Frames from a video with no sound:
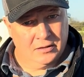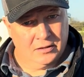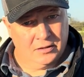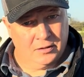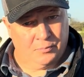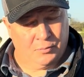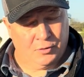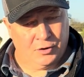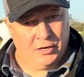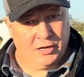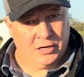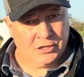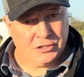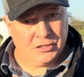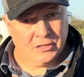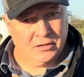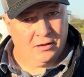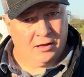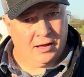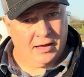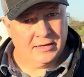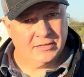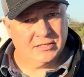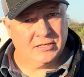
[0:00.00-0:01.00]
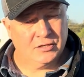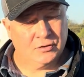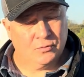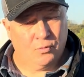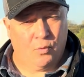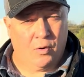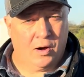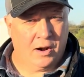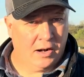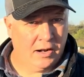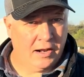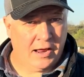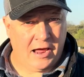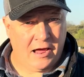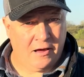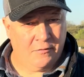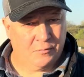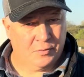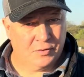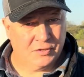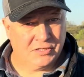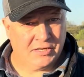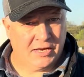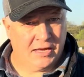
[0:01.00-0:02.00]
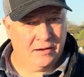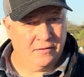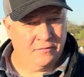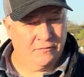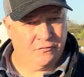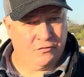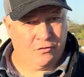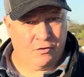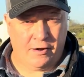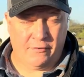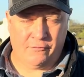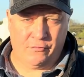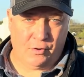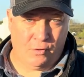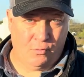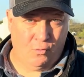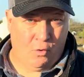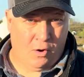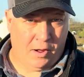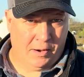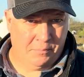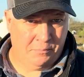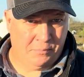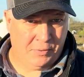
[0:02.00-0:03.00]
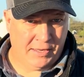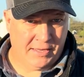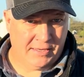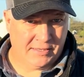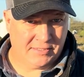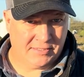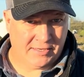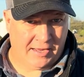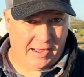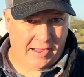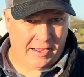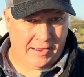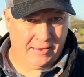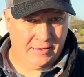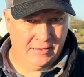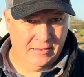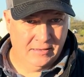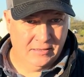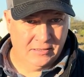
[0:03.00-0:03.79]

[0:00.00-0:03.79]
The production loss is 1.5% for every 1 psi.